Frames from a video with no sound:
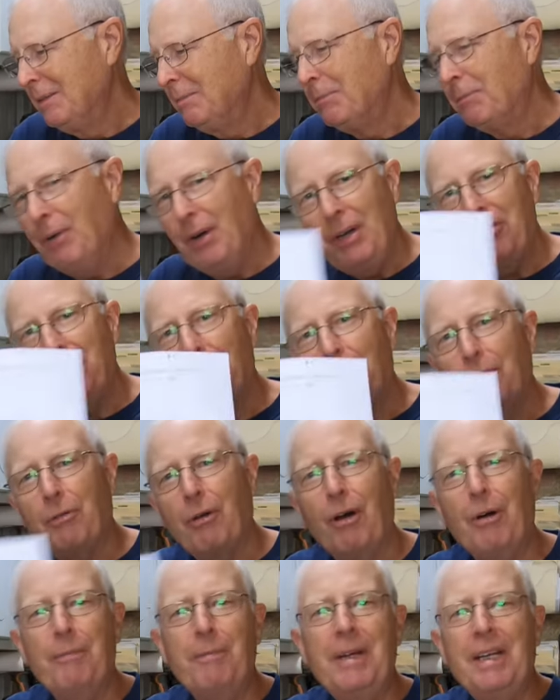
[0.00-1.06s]
Blizzard
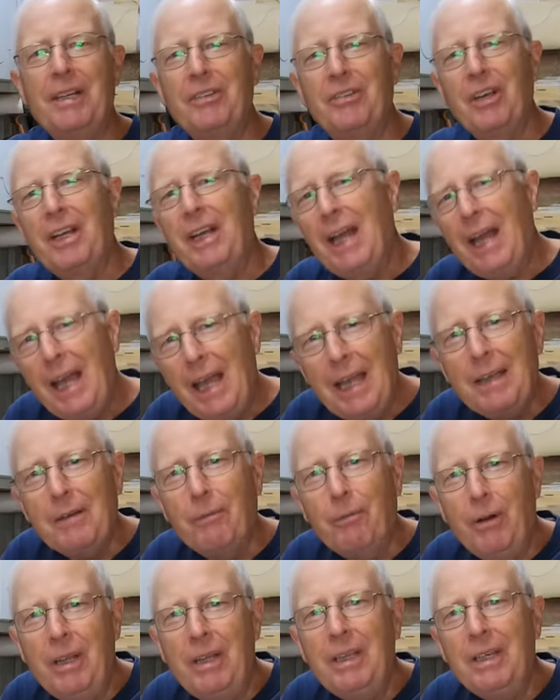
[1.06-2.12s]
wrote me and said, hey,
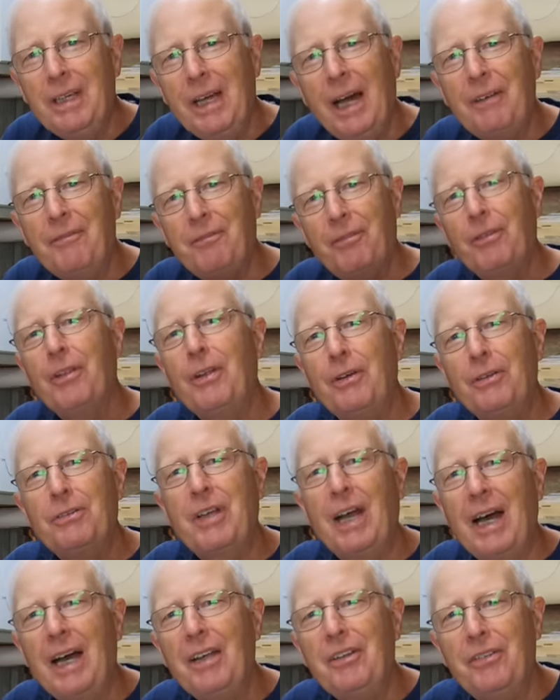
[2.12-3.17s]
what do you got for those
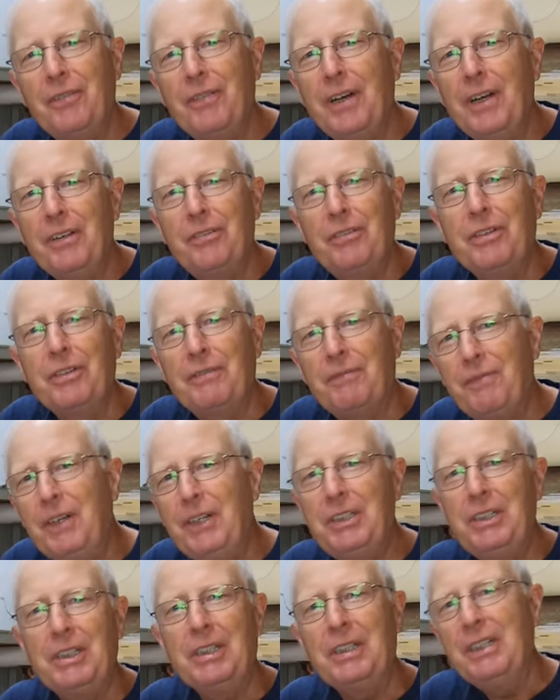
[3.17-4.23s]
guys of us that
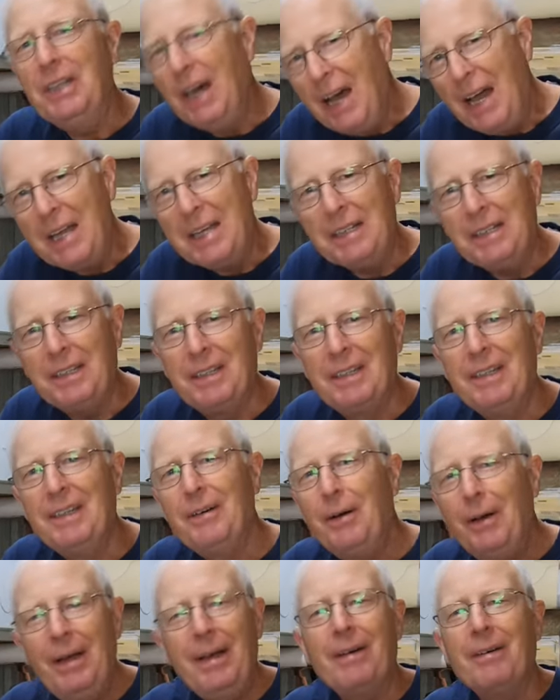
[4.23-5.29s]
fish at night?
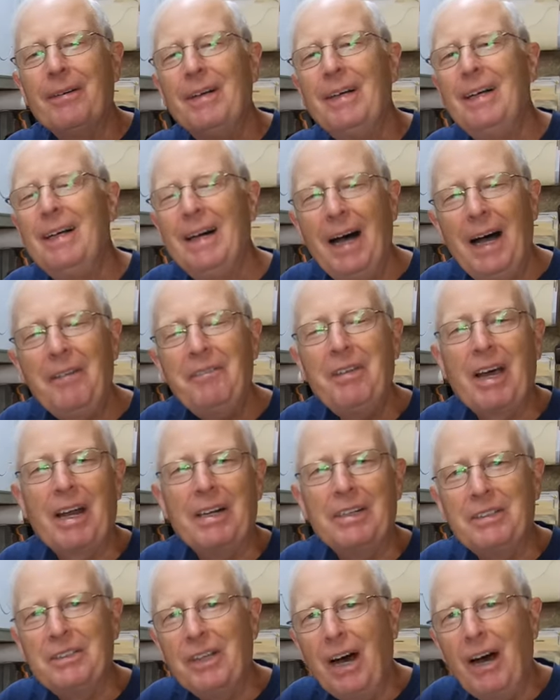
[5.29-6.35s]
Well, I've got a
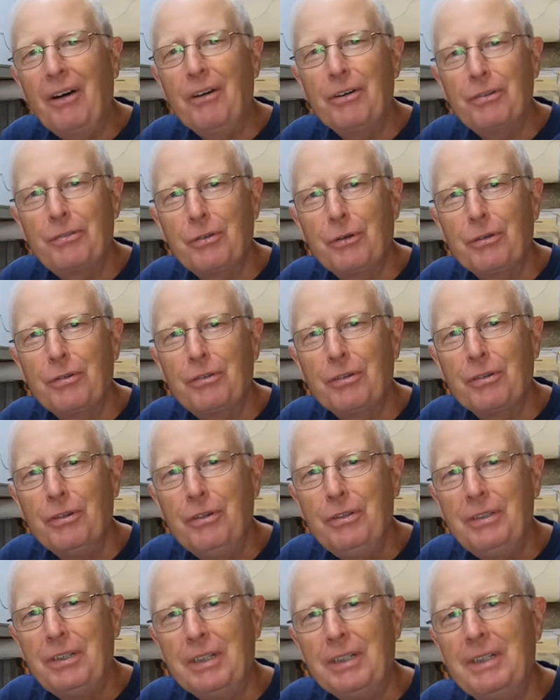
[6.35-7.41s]
dollar store
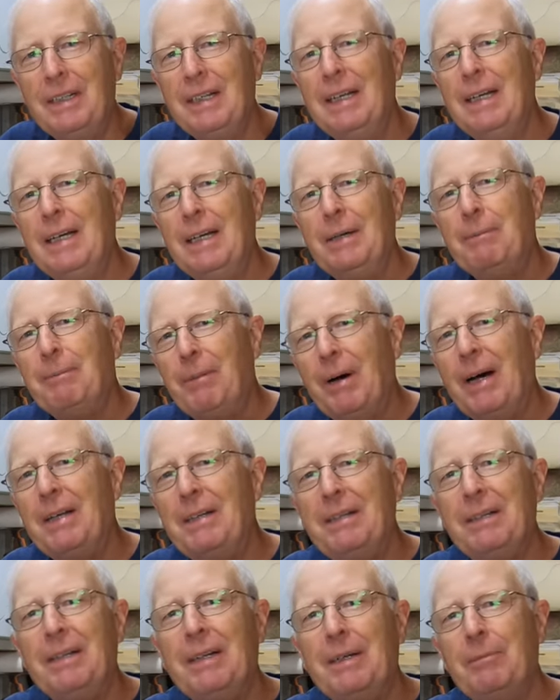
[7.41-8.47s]
solution, but
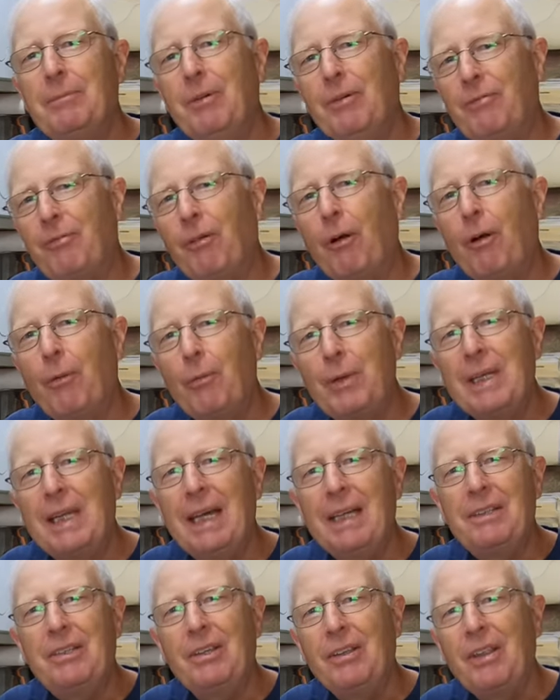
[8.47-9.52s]
before we
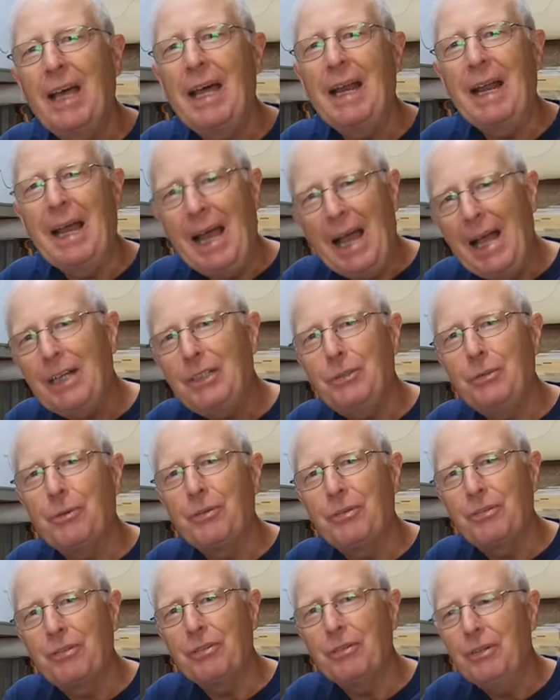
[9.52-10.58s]
get to that actual
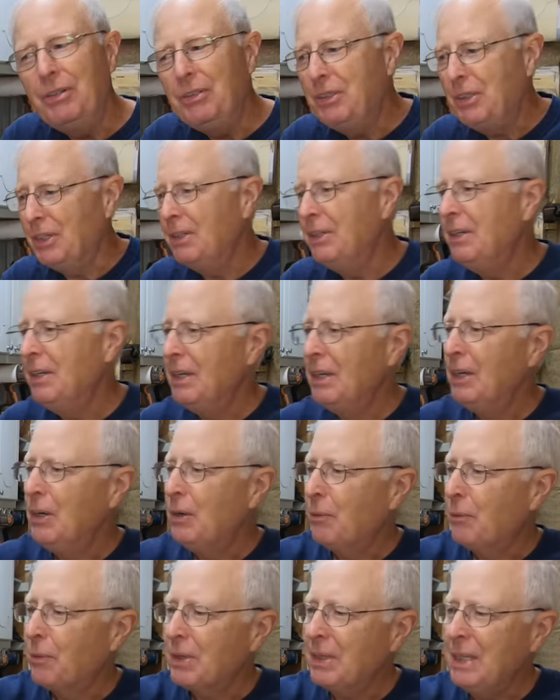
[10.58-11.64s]
solution,
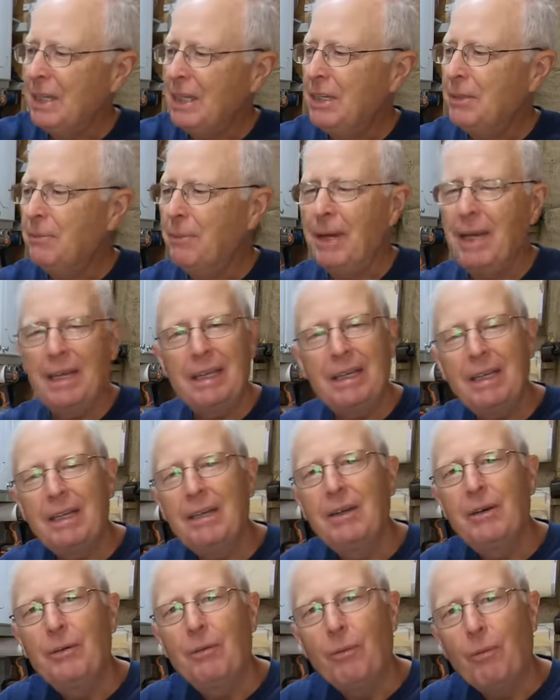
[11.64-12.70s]
we need to make
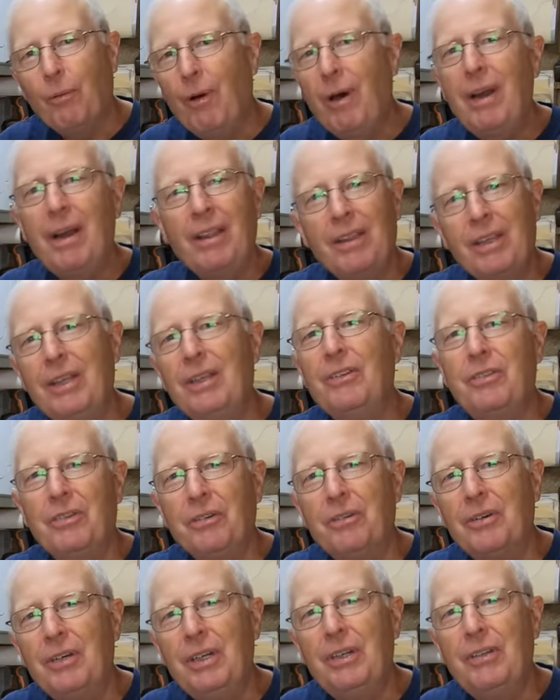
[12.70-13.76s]
one of these
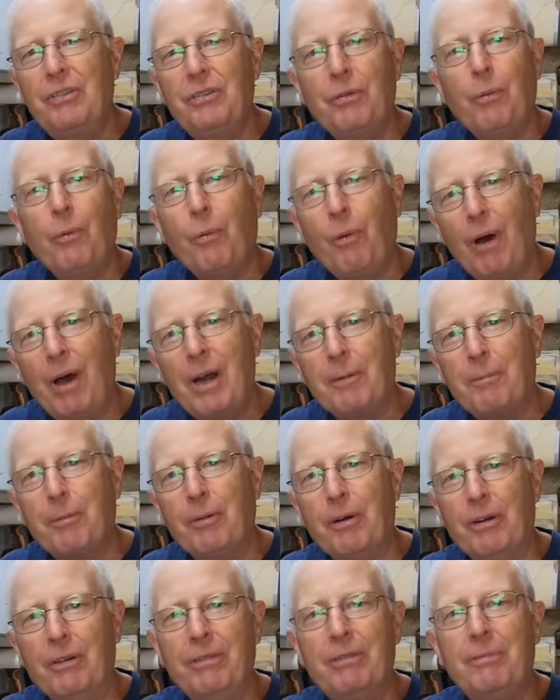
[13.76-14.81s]
at least
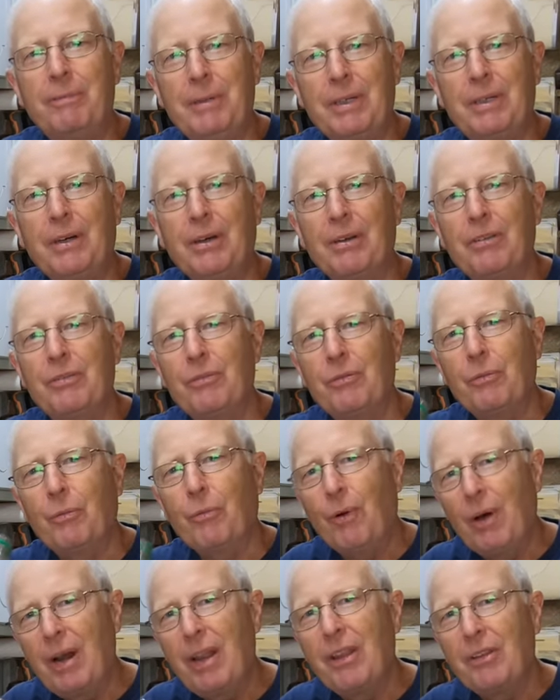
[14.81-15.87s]
waterproof because
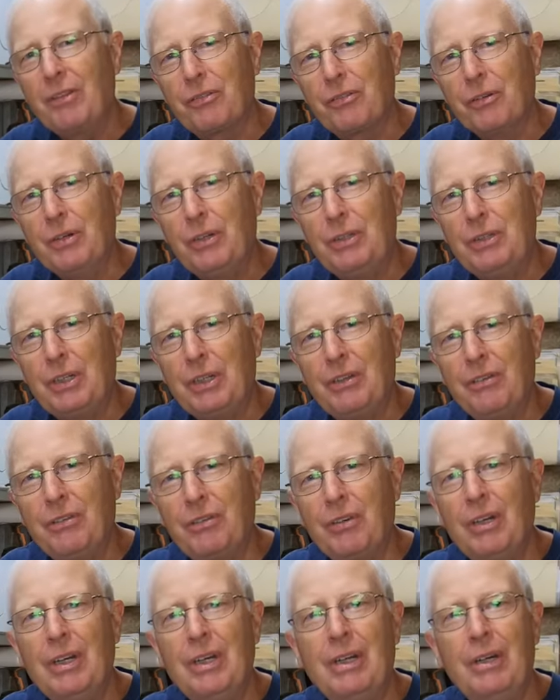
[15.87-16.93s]
one of the solutions
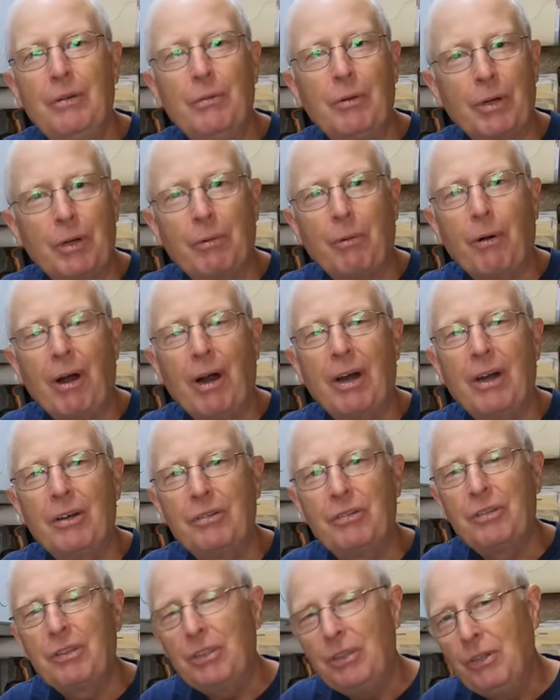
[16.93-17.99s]

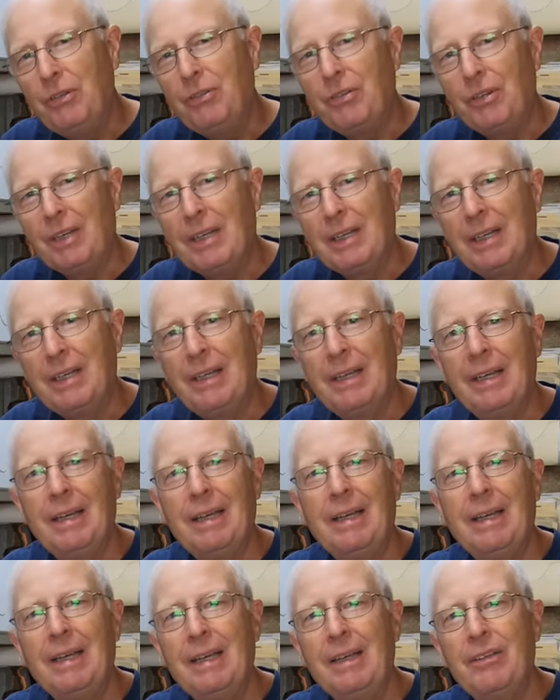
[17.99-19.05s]
requires using
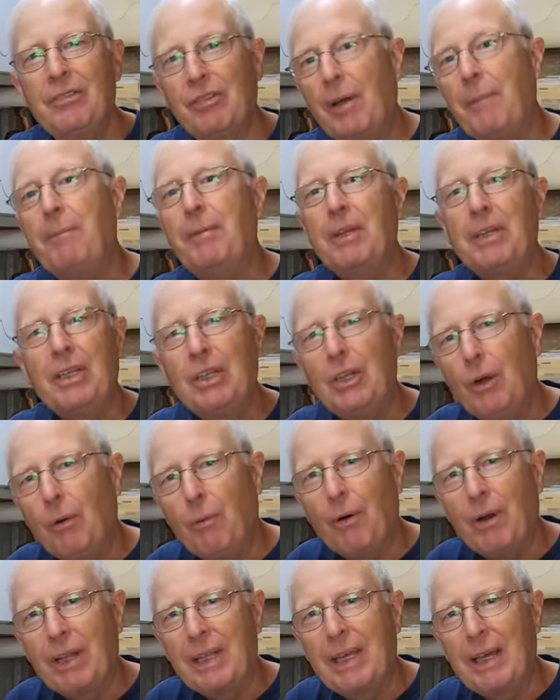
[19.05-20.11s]
something you don't
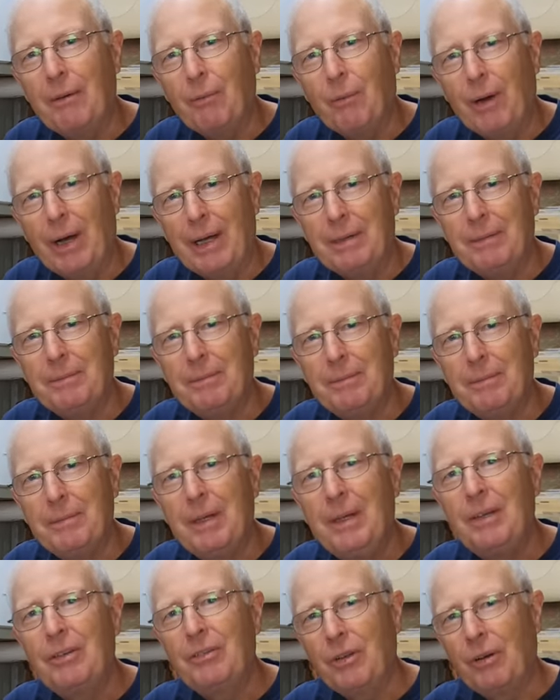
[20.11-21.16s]
want to get wet.
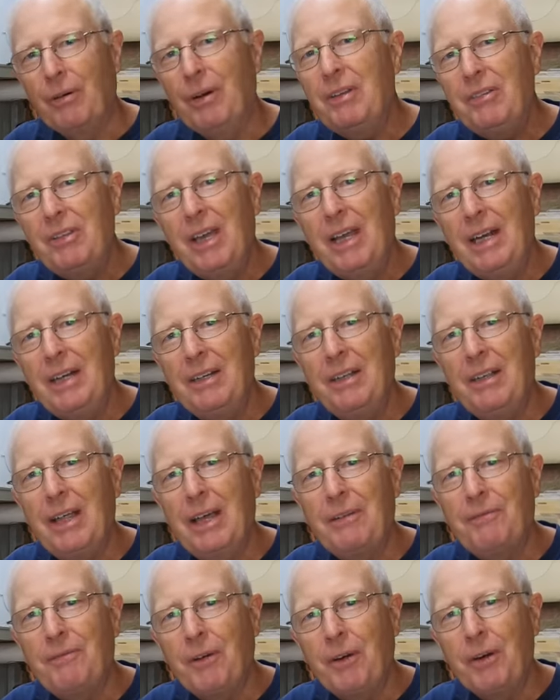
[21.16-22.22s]
So let's get into
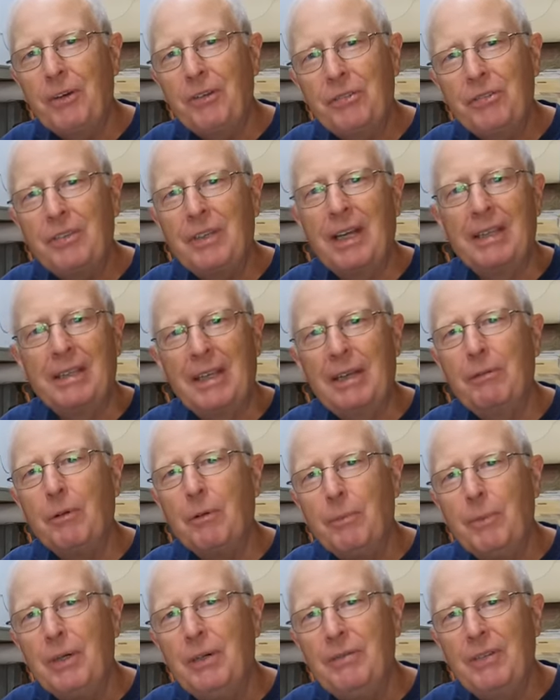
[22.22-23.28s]
that first and then we'll
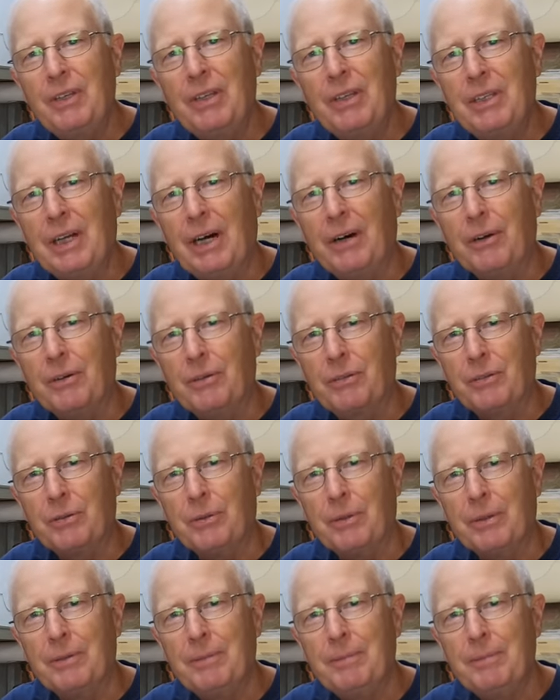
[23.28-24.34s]
move to the dollar store.